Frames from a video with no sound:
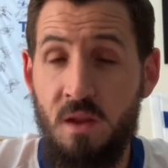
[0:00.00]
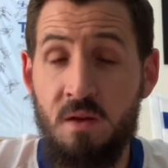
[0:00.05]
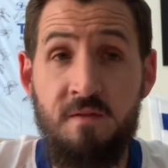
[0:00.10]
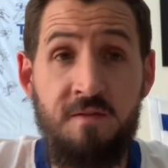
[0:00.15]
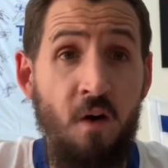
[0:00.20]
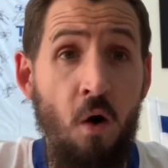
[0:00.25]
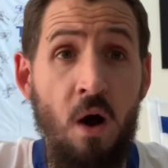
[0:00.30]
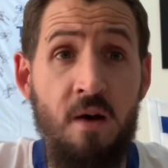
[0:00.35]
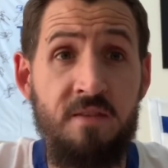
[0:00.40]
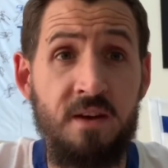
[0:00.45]

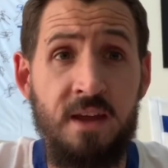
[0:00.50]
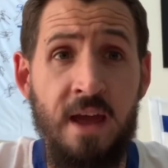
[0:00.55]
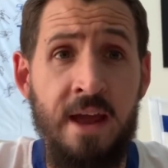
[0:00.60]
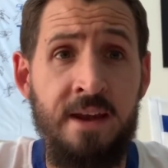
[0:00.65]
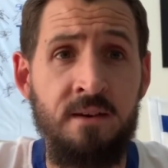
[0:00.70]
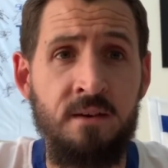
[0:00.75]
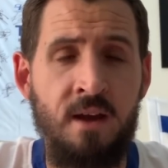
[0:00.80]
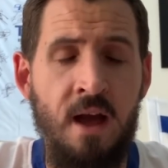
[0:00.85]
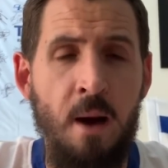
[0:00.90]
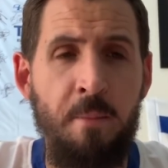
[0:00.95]
5
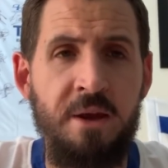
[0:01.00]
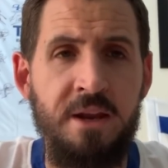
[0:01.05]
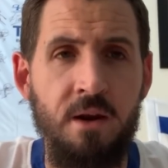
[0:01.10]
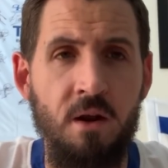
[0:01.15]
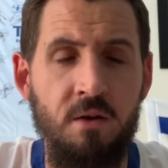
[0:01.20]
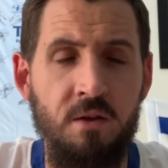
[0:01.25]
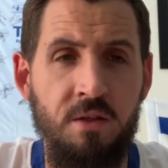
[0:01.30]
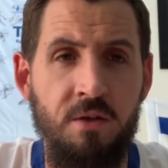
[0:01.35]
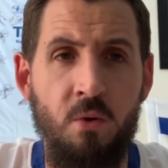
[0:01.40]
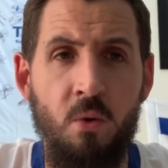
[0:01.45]
again come in,
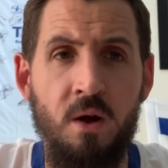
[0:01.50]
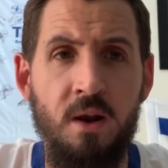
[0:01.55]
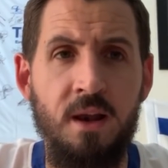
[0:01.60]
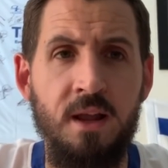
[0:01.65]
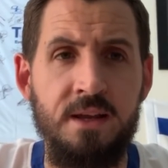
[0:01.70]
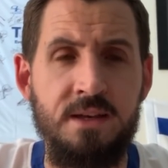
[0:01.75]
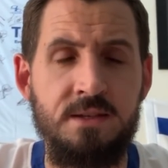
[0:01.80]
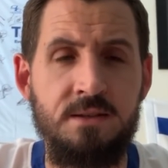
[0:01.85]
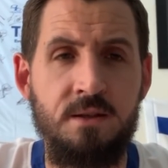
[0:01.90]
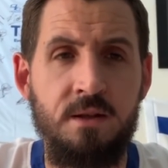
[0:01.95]
I'd have thought, at
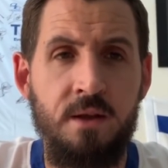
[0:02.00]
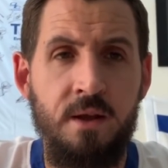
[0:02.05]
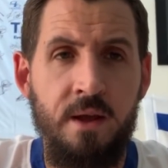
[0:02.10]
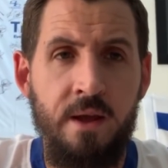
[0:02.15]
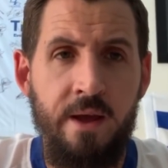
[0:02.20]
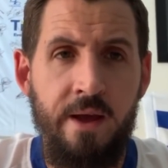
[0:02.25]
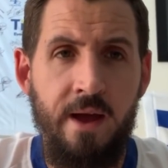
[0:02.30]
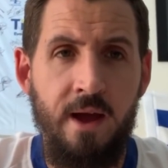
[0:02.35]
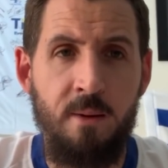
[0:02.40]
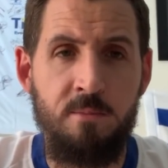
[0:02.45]
least.
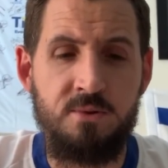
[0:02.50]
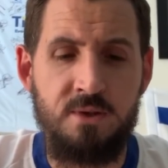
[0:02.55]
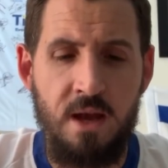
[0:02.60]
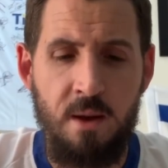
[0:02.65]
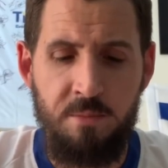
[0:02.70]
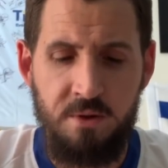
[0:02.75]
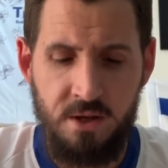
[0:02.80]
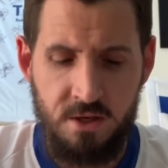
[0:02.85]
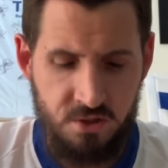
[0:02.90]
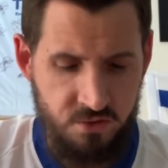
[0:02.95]
So
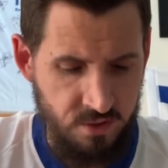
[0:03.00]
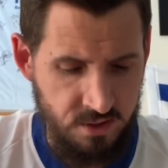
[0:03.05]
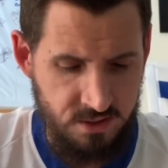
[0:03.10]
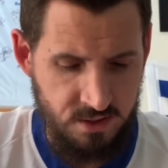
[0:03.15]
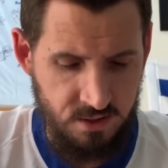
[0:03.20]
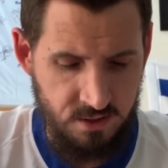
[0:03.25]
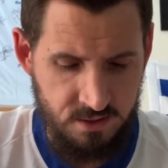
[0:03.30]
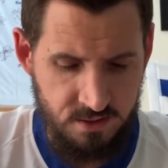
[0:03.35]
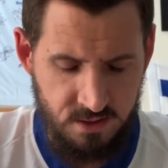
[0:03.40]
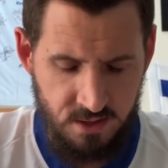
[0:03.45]
it'd be
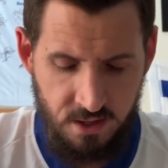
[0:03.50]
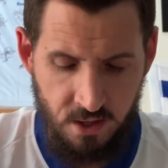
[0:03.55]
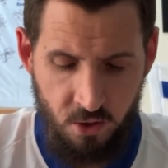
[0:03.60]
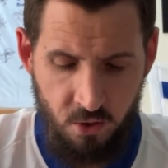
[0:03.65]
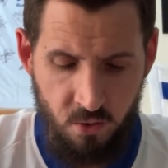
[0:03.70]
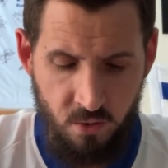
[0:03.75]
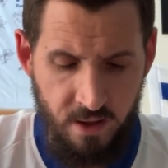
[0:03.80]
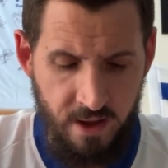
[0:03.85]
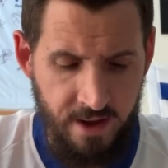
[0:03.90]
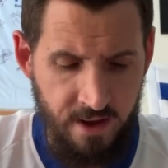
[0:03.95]
interesting to see
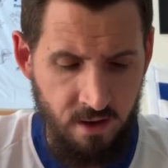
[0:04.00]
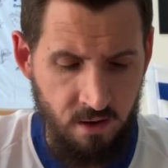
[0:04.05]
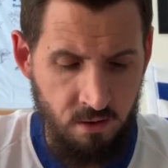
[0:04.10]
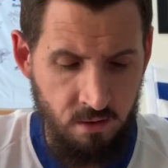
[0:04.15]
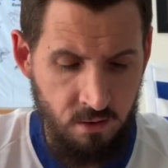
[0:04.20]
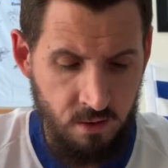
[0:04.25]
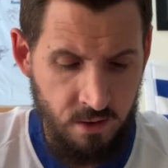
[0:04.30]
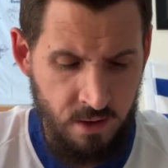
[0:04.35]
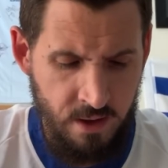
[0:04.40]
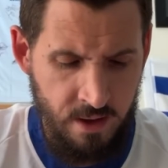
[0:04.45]
who they are.
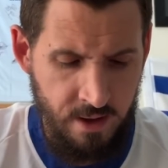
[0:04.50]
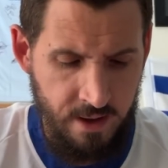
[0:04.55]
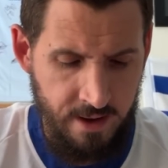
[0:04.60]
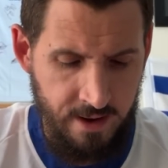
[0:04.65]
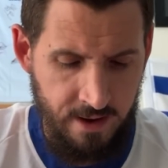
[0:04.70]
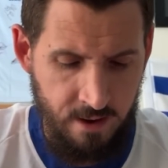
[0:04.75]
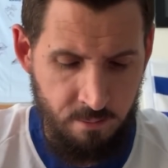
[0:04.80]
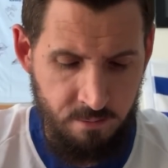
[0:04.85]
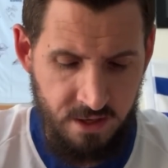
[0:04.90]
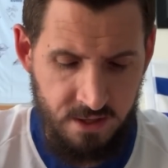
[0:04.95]

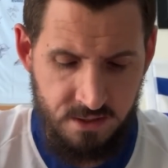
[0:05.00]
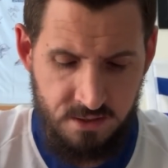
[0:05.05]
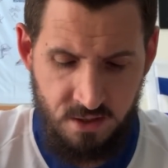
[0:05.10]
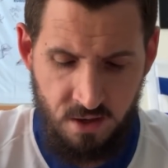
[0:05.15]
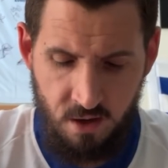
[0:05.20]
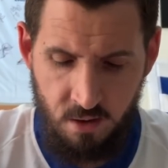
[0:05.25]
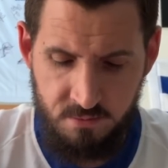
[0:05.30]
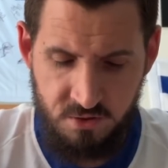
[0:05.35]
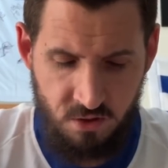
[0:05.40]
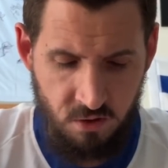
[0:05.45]
In
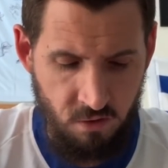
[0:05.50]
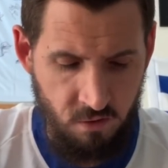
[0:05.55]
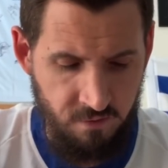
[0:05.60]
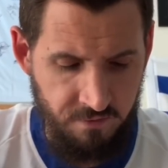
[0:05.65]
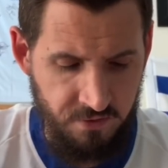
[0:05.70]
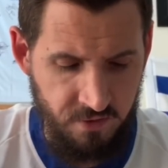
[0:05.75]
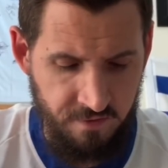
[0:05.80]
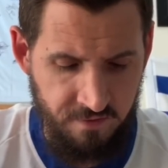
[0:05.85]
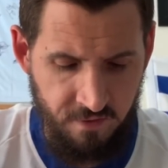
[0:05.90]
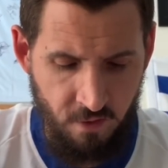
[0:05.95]
terms
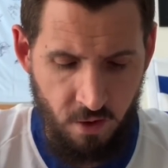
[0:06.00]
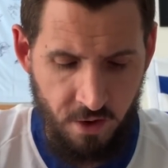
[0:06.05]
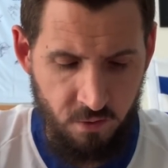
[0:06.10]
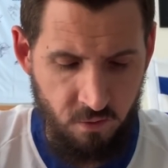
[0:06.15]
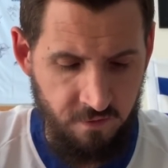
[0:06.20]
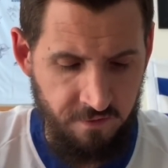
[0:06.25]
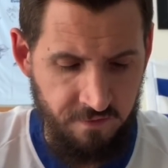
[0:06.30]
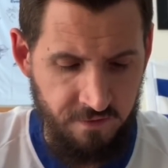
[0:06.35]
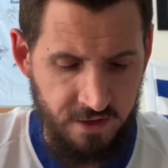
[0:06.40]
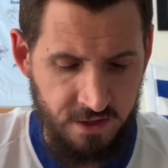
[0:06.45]
of the
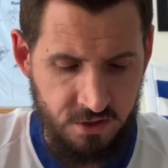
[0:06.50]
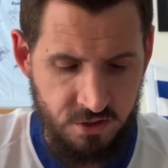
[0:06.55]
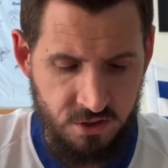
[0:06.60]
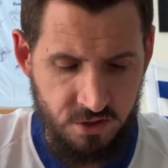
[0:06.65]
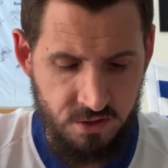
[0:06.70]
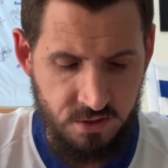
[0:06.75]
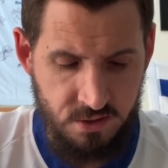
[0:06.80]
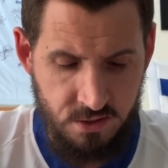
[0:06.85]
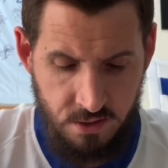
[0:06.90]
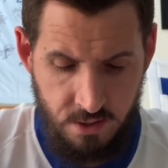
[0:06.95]
final
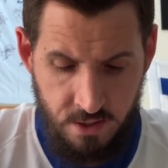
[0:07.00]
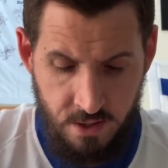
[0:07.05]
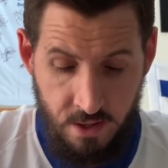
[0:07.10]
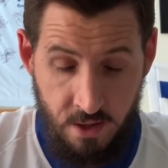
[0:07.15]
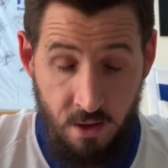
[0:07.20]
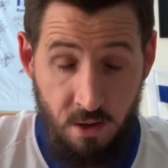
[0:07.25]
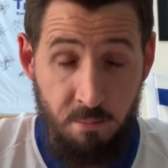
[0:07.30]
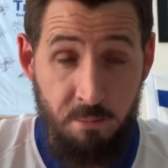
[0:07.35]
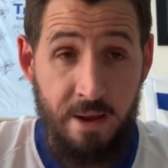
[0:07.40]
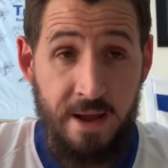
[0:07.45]
fixtures,
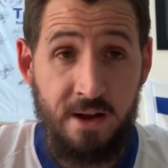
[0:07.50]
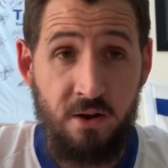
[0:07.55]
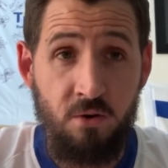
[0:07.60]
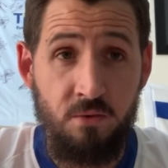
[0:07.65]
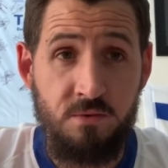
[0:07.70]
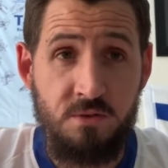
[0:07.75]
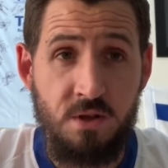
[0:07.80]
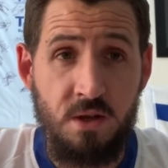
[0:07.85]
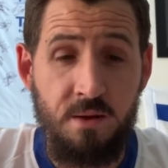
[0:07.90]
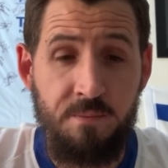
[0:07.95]
back
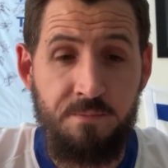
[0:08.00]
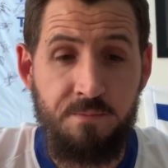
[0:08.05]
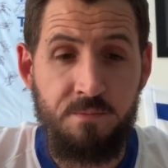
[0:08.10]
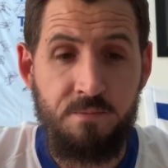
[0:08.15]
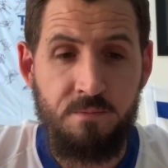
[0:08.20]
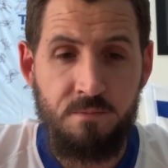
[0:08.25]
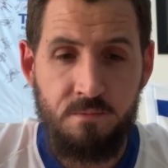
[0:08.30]
onto